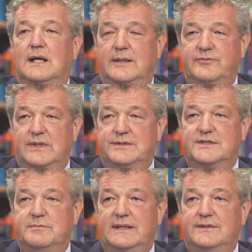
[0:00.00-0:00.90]
I'm
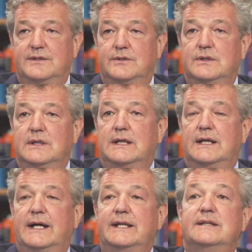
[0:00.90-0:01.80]
Francis Matthew,
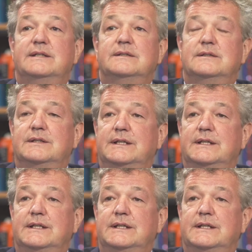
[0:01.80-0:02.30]
and I think that